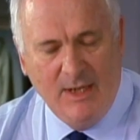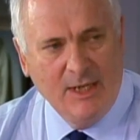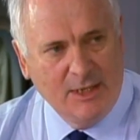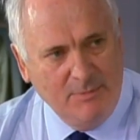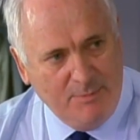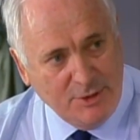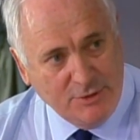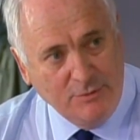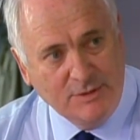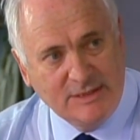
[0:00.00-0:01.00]
commitment
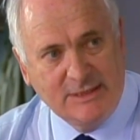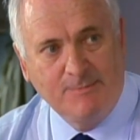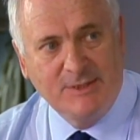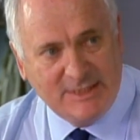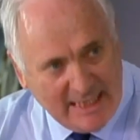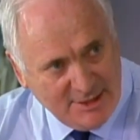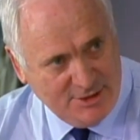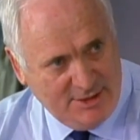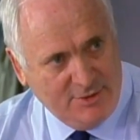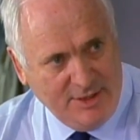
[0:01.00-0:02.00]
to substantial
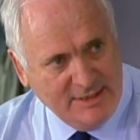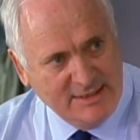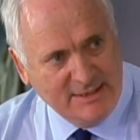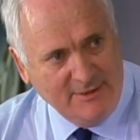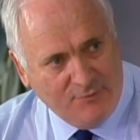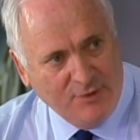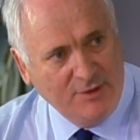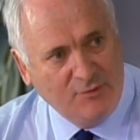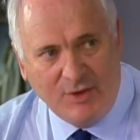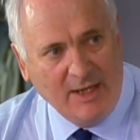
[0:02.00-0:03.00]
increases in funds
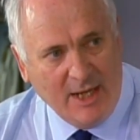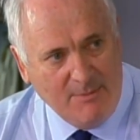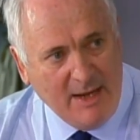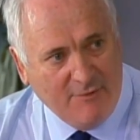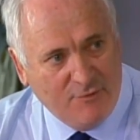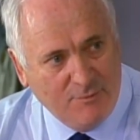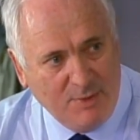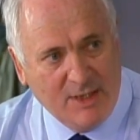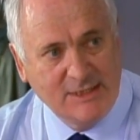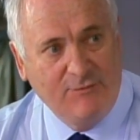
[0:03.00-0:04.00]
for the IMF.
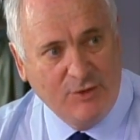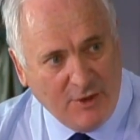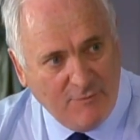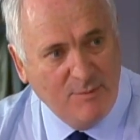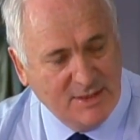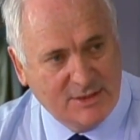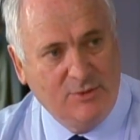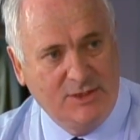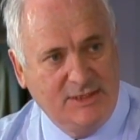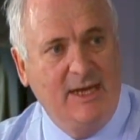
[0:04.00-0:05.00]
Because if governments are going
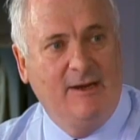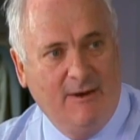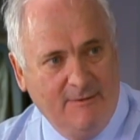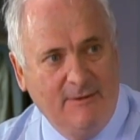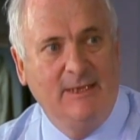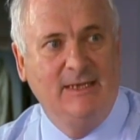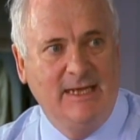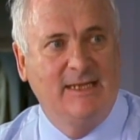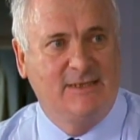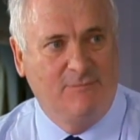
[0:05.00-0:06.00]
to take on the
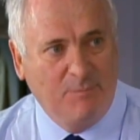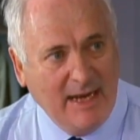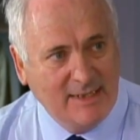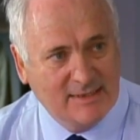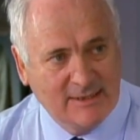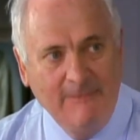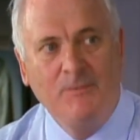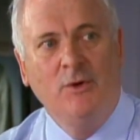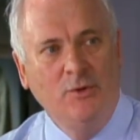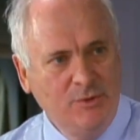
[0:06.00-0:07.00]
debts of banks, mm-hmm.
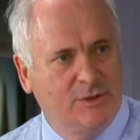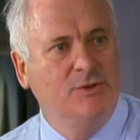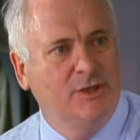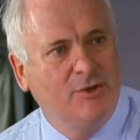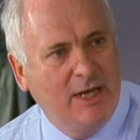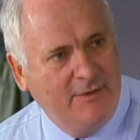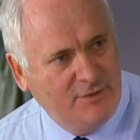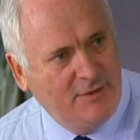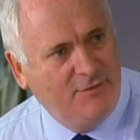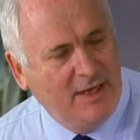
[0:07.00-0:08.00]
who's going to look after
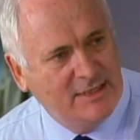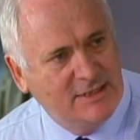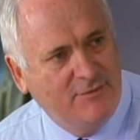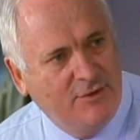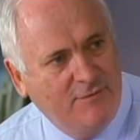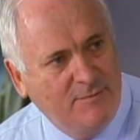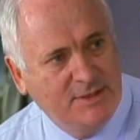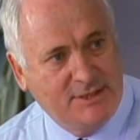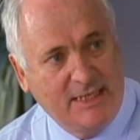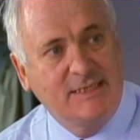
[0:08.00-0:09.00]
the finances of governments?
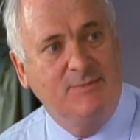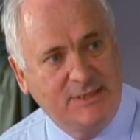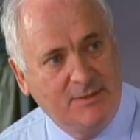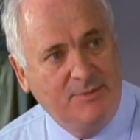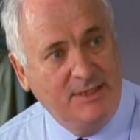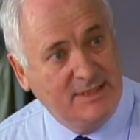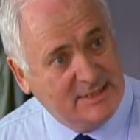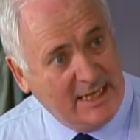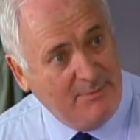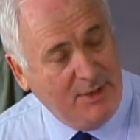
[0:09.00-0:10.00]
There has to be somebody to
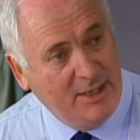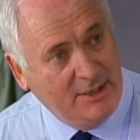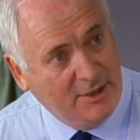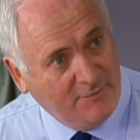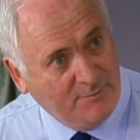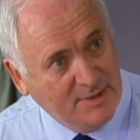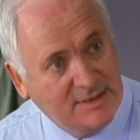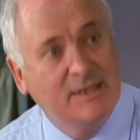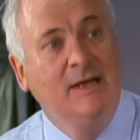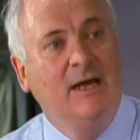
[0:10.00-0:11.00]
stand mm-hmm. behind governments,
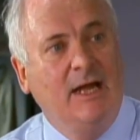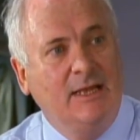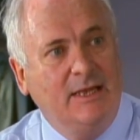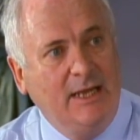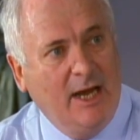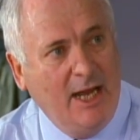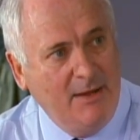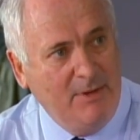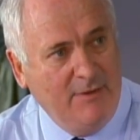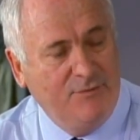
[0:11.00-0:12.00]
and the
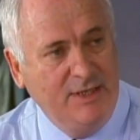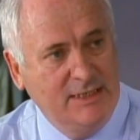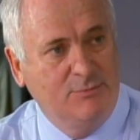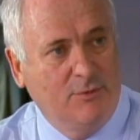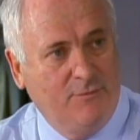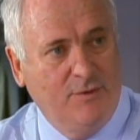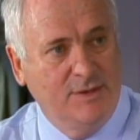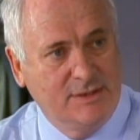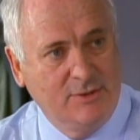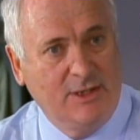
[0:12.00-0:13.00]
IMF needs more
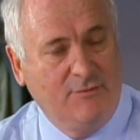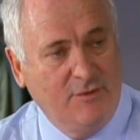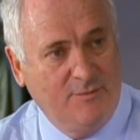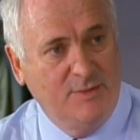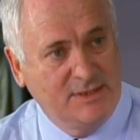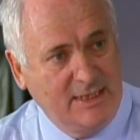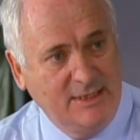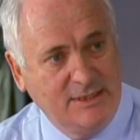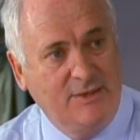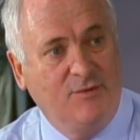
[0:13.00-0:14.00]
funds so that if governments get
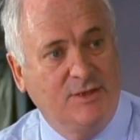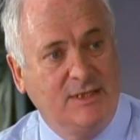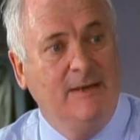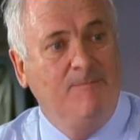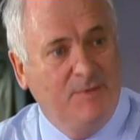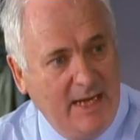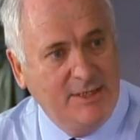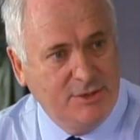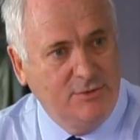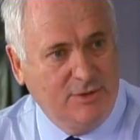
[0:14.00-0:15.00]
into difficulty, they
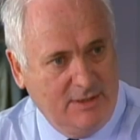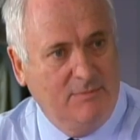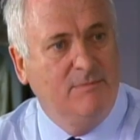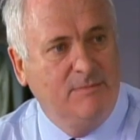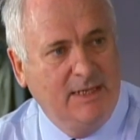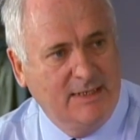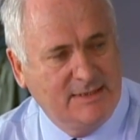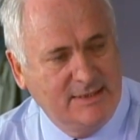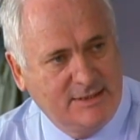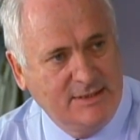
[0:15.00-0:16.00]
too can get
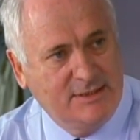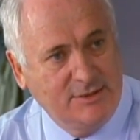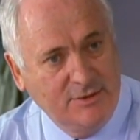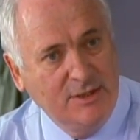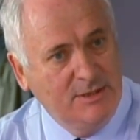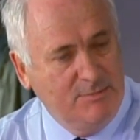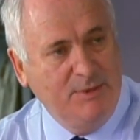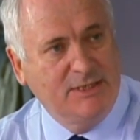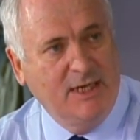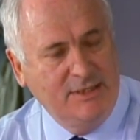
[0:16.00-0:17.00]
assistance to be
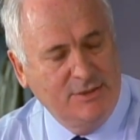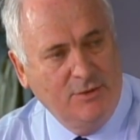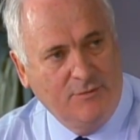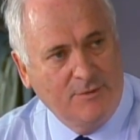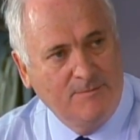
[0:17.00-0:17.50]
tided over.